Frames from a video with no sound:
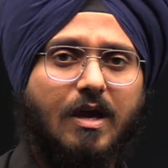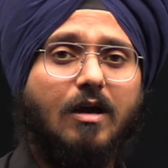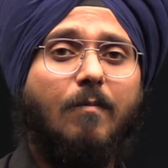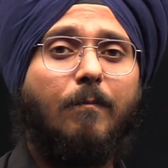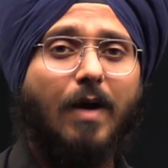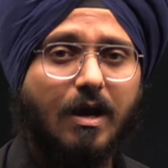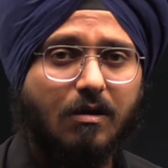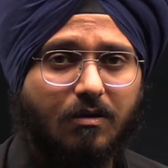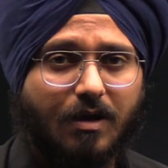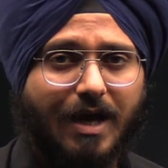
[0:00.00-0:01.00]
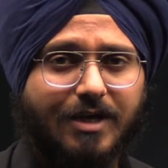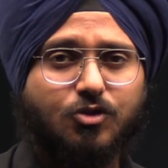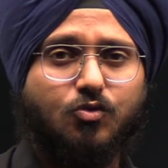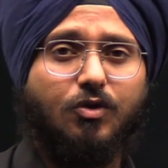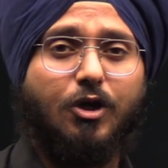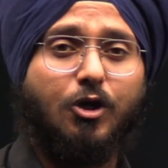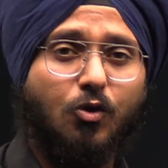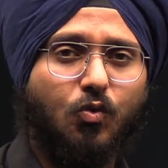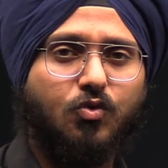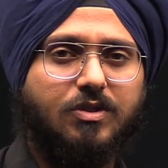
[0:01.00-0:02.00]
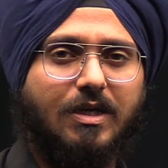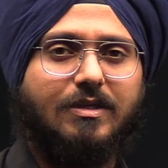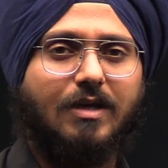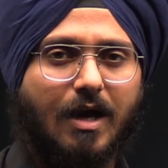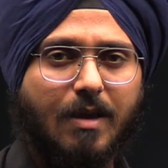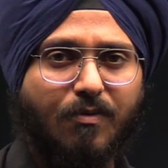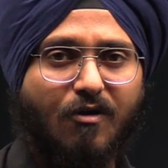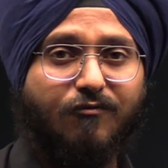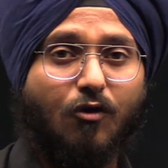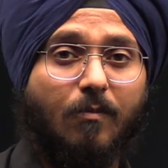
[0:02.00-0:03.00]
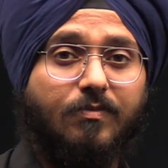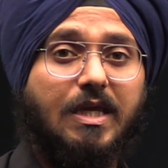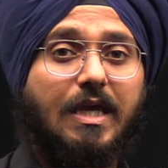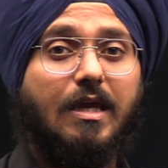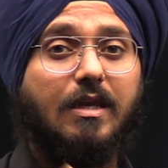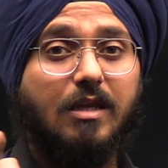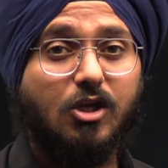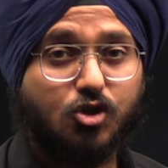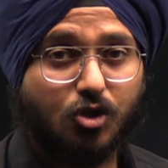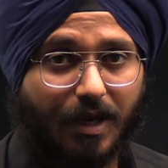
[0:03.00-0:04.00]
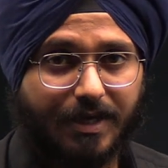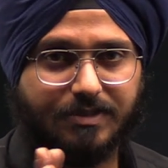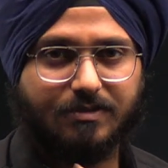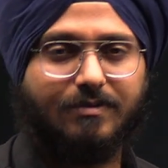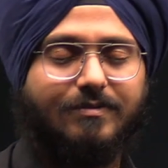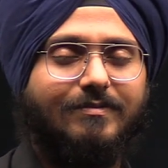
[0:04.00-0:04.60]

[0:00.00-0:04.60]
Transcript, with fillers: compiler has to deduce the type from the initializer.